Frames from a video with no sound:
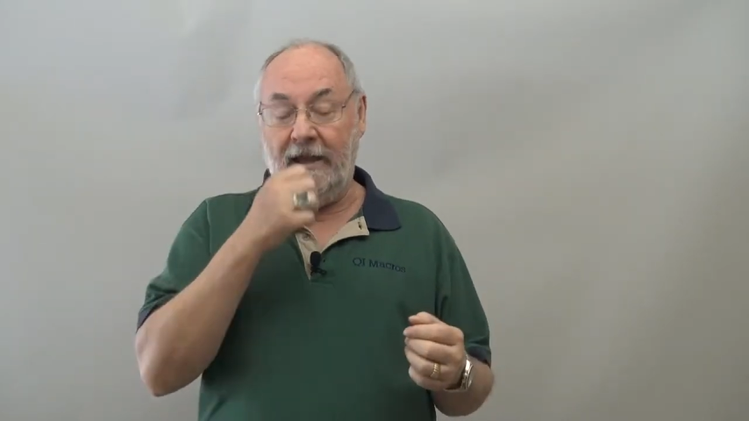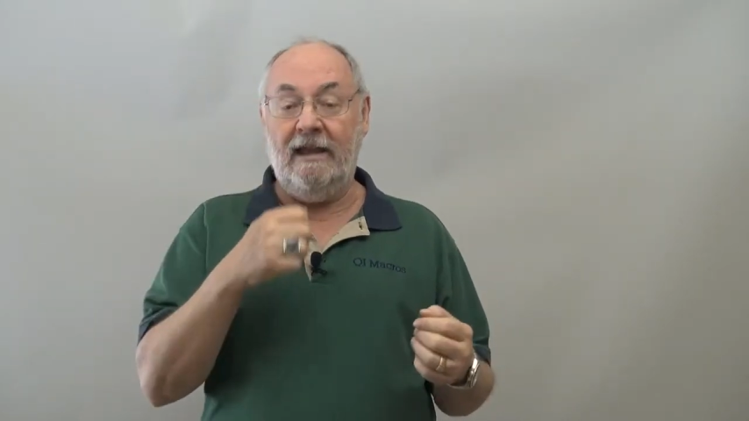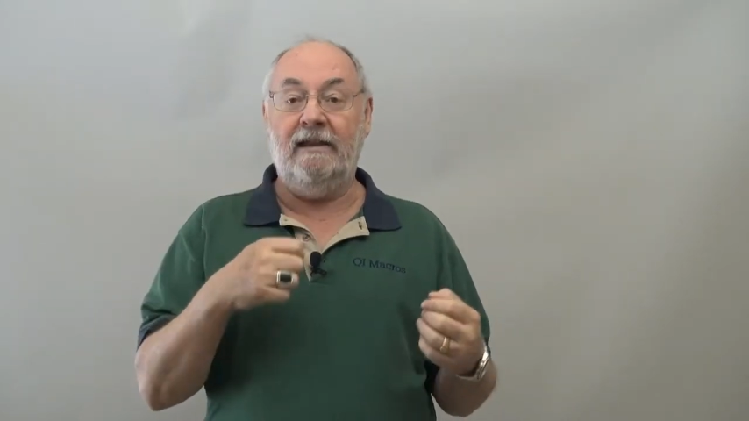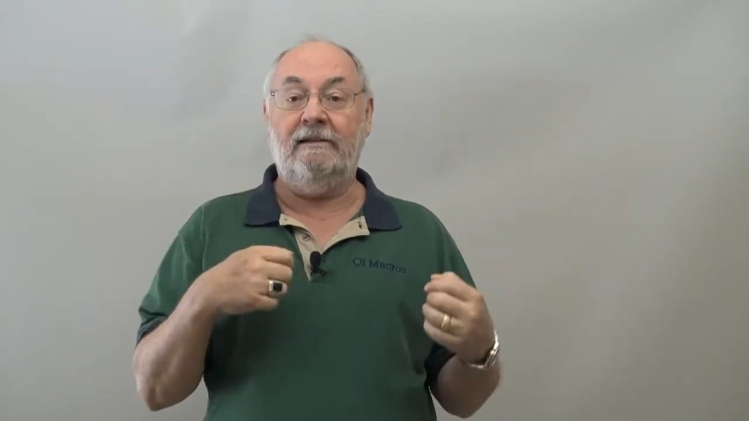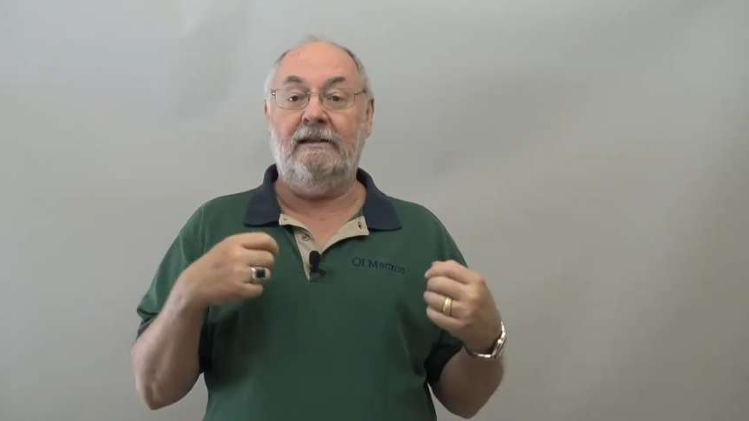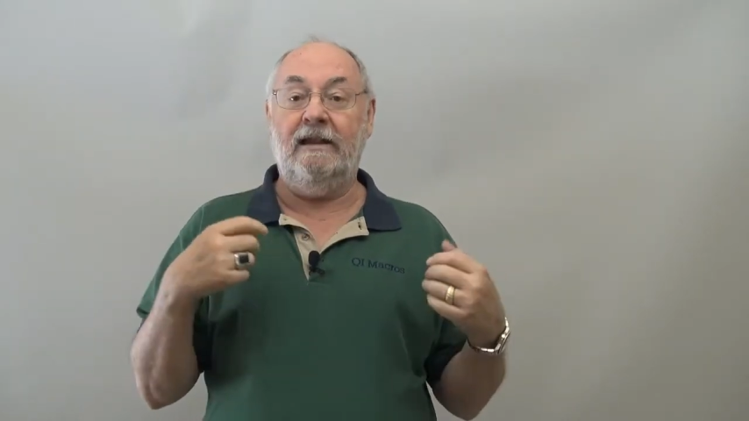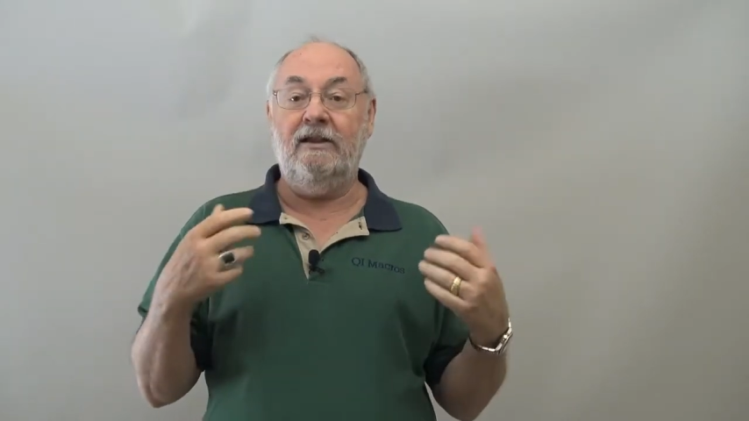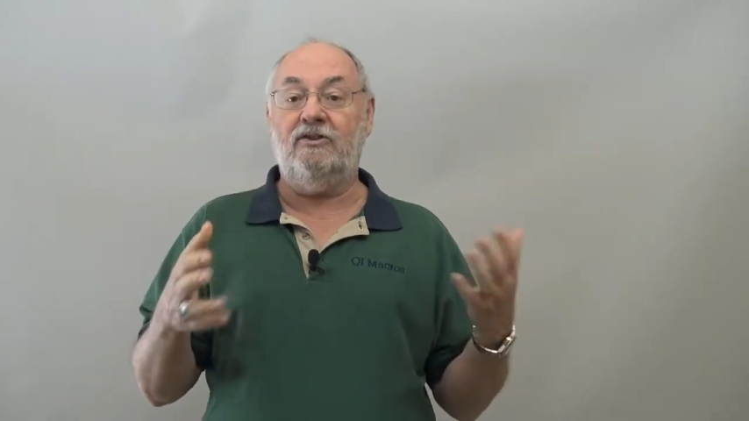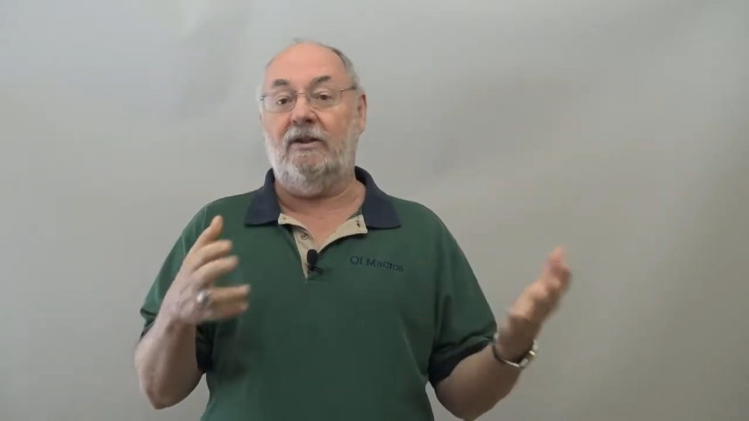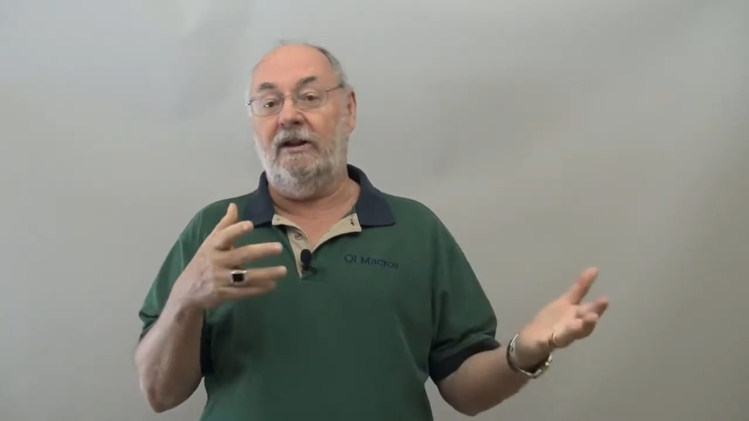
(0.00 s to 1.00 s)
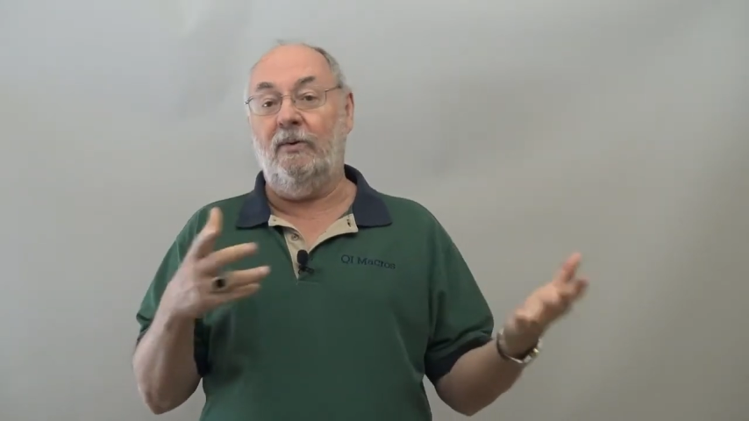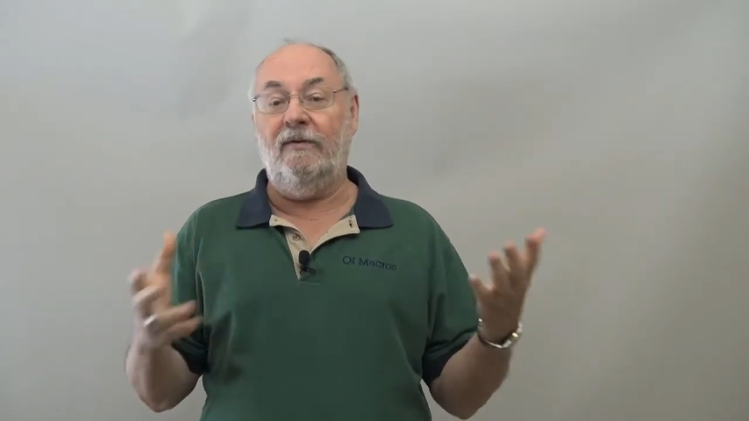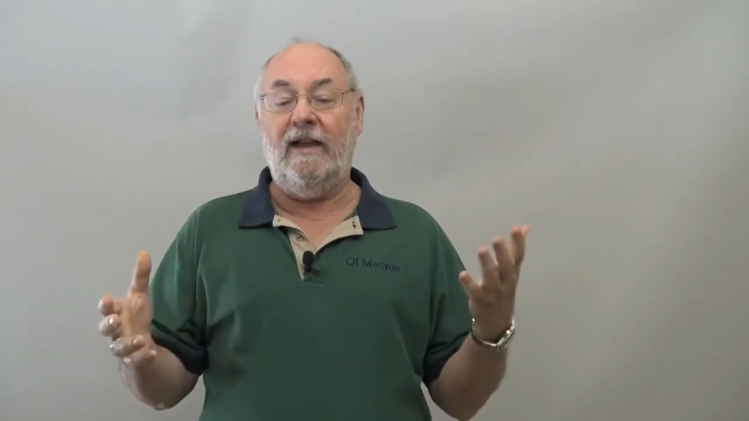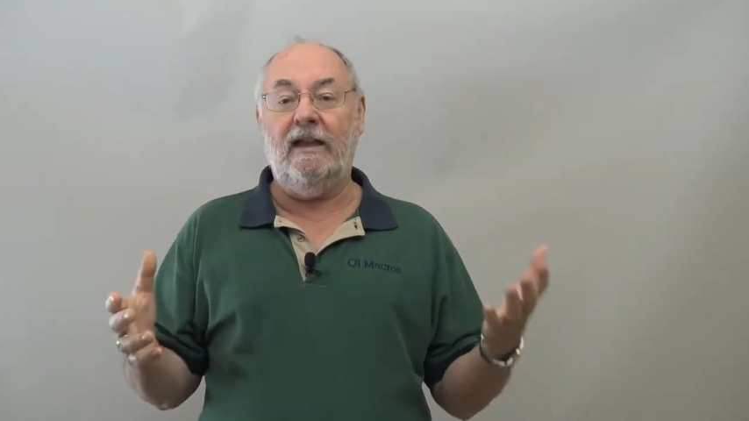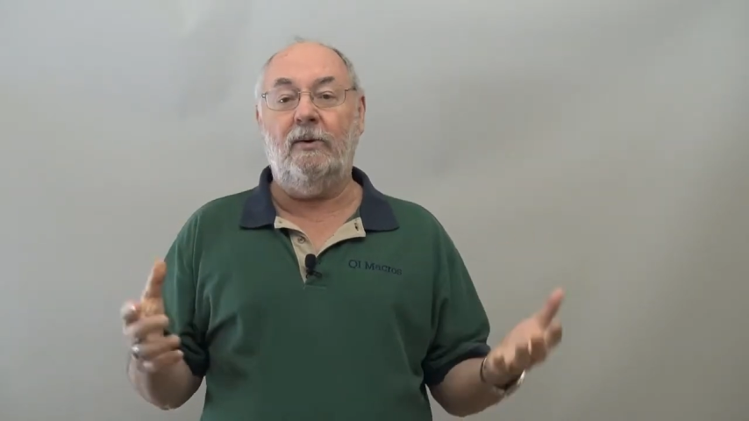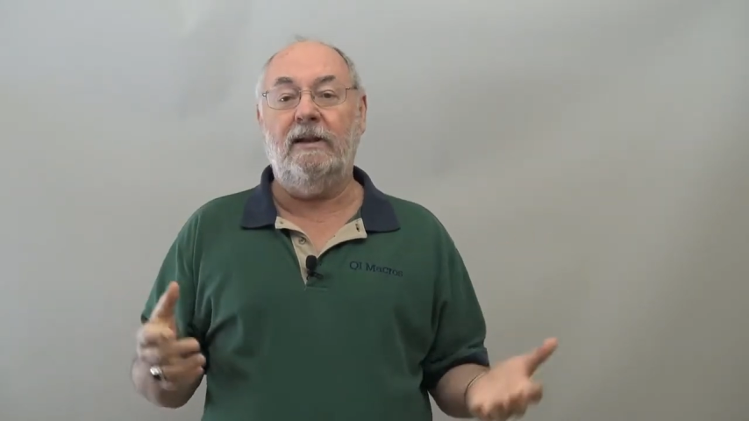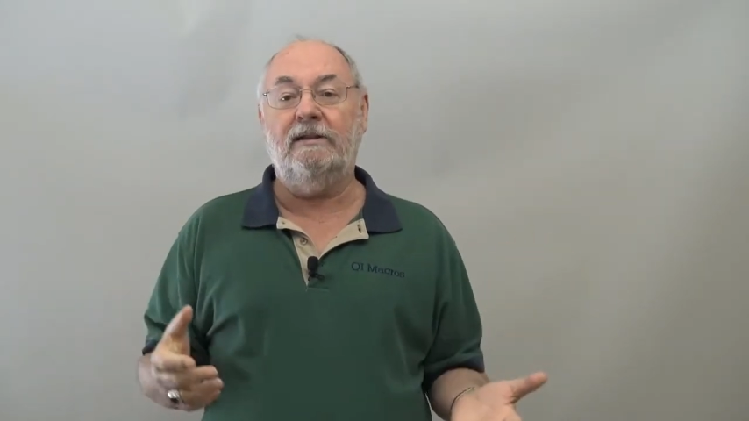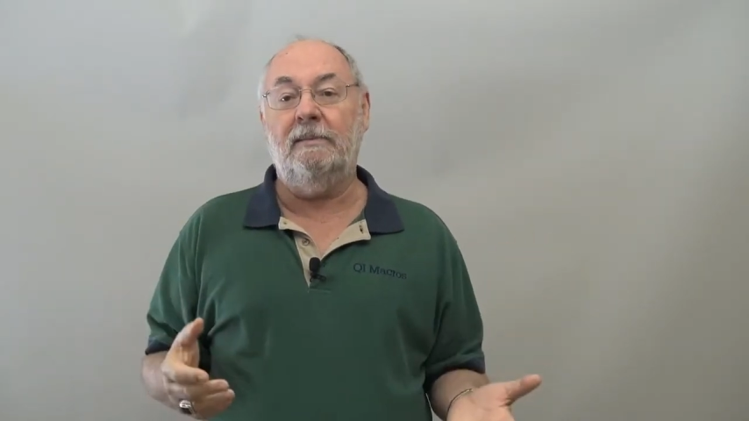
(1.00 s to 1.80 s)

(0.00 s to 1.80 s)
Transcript: and he's trying to evaluate them.